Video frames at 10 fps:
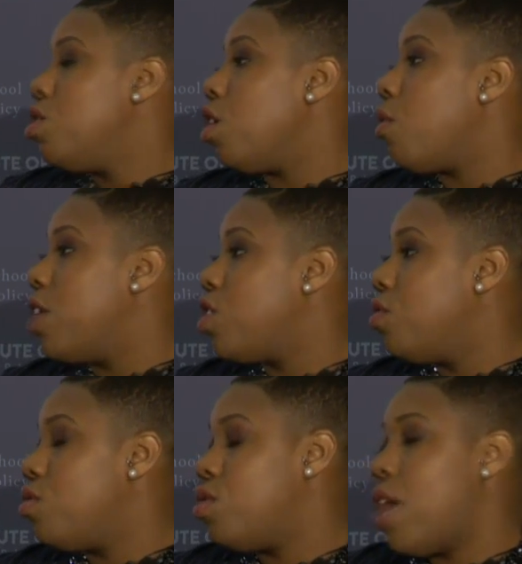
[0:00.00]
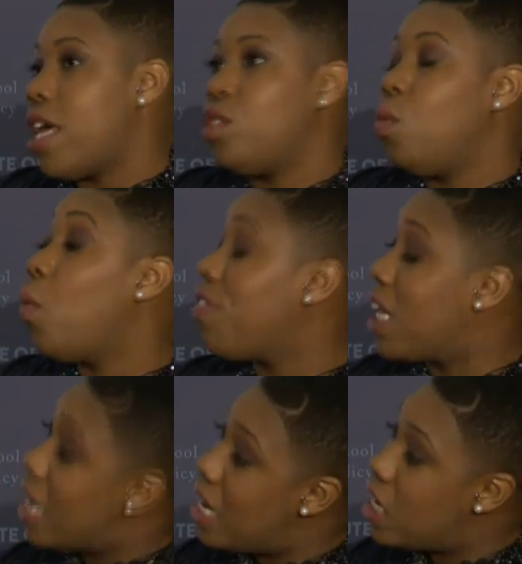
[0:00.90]
to your question as to
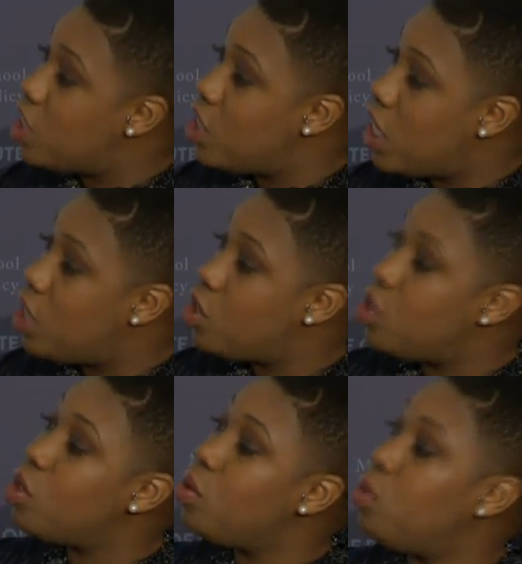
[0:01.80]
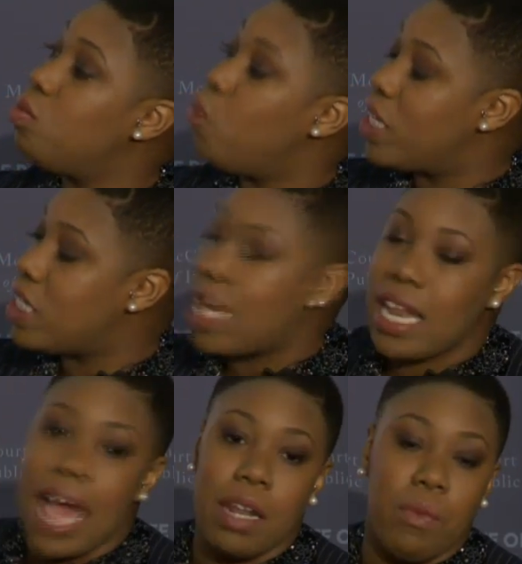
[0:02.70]
what the candidates need to do
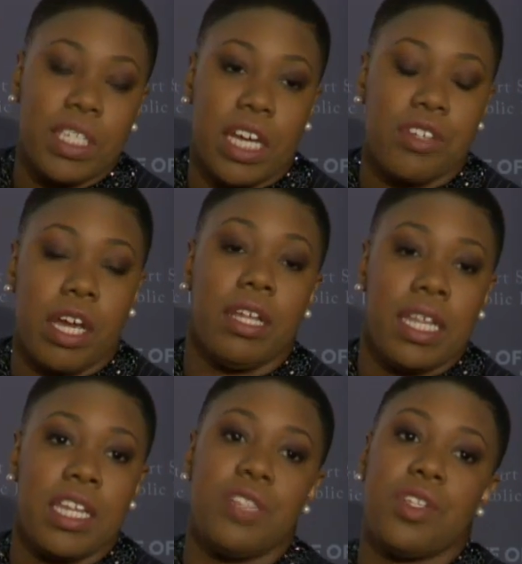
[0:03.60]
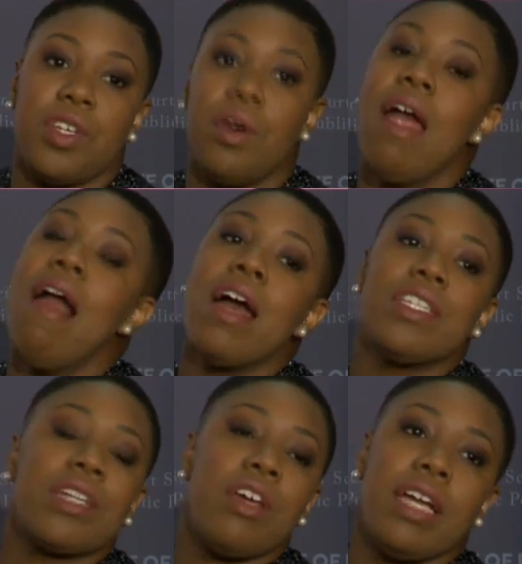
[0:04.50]
Wednesday night and what Secretary Clinton needs to do,
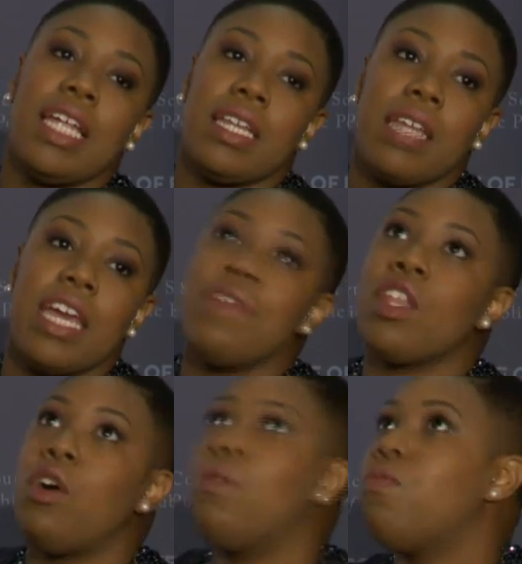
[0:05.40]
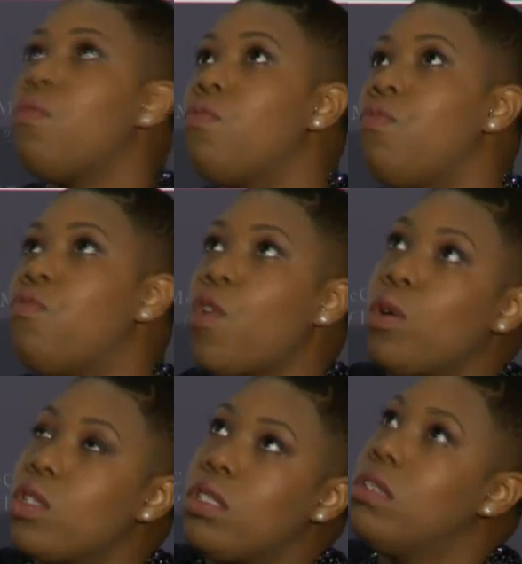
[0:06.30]
Secretary Clinton, even though
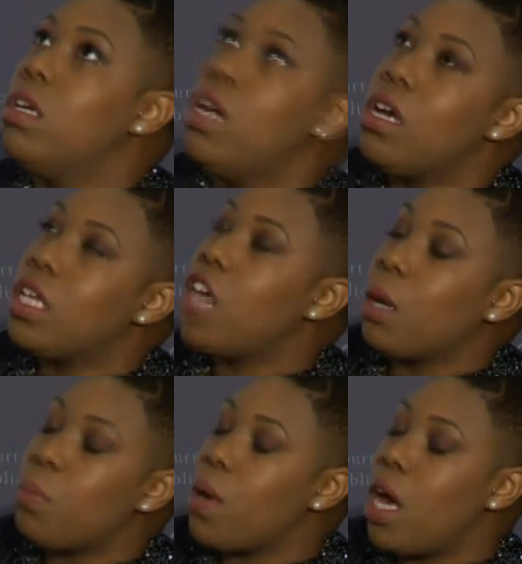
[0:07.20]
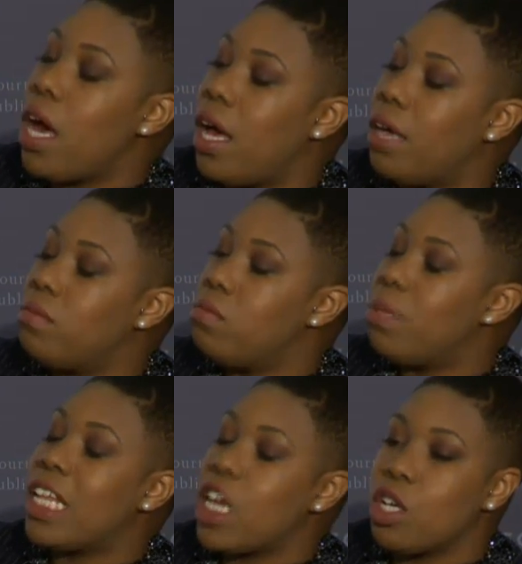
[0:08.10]
folks, young
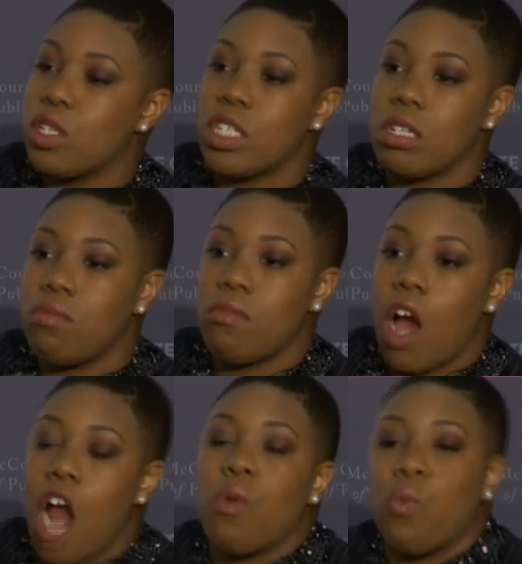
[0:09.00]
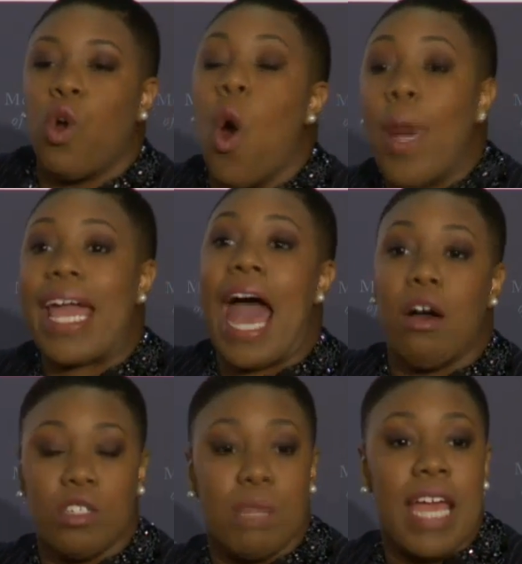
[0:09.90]
millennials aren't going
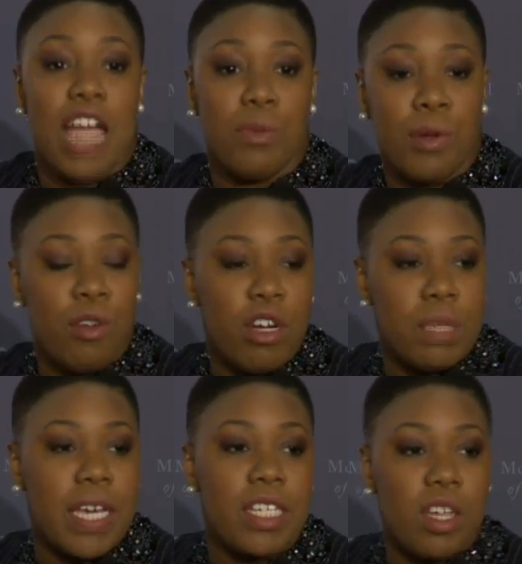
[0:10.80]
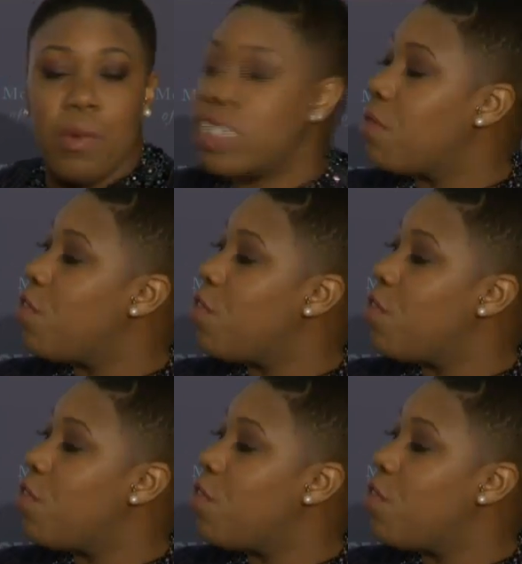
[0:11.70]
out to be entrepreneurs because they're risk